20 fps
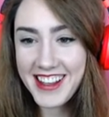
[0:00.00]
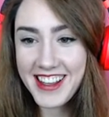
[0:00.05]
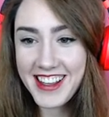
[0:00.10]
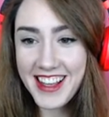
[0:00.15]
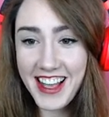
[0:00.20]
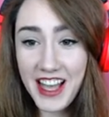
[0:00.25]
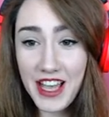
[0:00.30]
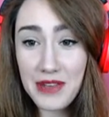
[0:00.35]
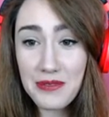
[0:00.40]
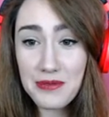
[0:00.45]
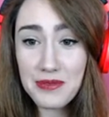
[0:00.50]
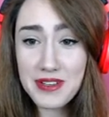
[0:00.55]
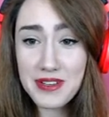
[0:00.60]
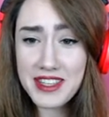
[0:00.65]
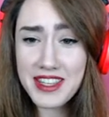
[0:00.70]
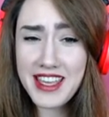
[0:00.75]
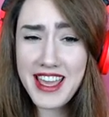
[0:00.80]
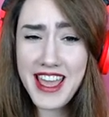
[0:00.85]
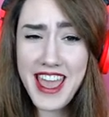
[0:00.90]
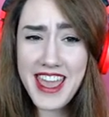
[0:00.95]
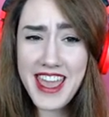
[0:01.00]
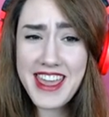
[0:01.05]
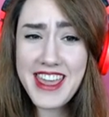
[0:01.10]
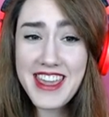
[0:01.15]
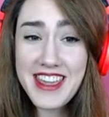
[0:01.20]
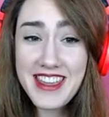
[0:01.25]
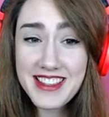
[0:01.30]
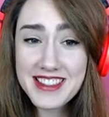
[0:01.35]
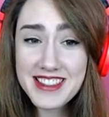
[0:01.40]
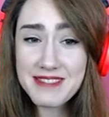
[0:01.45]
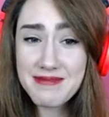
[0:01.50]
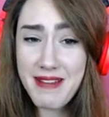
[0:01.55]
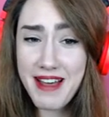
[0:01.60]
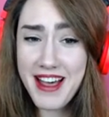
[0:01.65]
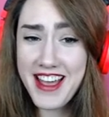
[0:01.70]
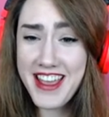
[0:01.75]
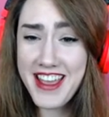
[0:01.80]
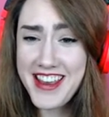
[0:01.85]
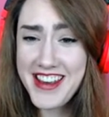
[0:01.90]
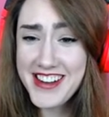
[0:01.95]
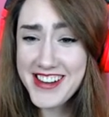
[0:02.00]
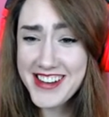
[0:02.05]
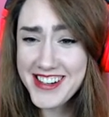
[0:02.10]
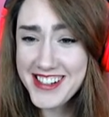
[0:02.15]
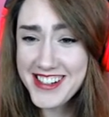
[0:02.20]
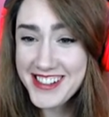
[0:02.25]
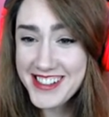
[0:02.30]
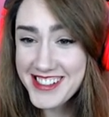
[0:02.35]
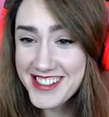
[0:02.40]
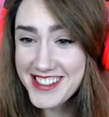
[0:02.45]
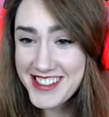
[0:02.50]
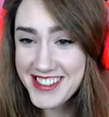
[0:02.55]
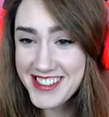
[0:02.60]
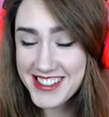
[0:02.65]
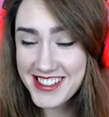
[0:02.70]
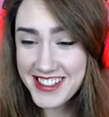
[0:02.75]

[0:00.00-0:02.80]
I really hate spiders.